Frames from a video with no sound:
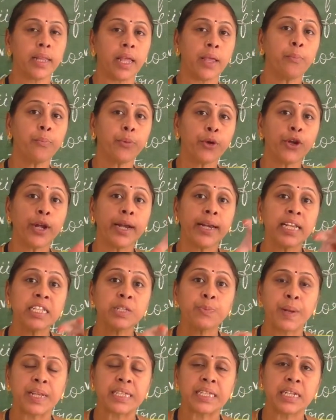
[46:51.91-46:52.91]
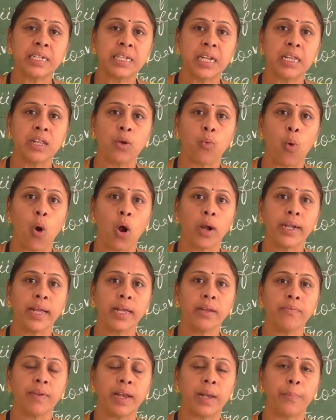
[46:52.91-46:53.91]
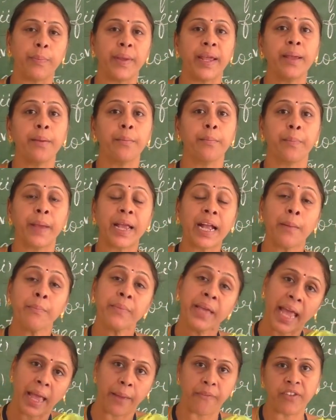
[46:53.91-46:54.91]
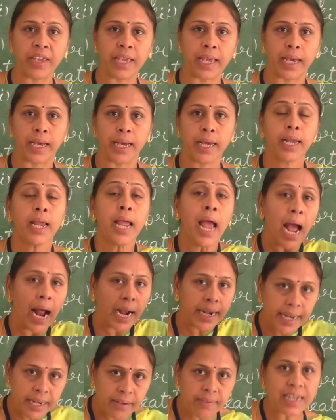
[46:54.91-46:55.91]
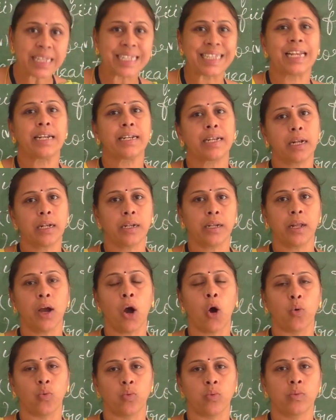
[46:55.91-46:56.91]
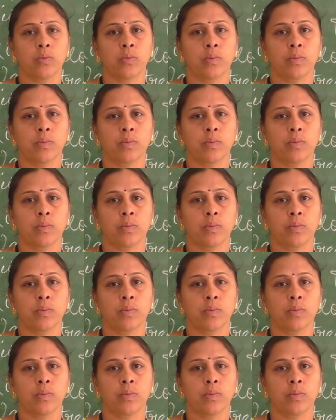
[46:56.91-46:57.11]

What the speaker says: the impurities present in the water will become heavier and it will settle down.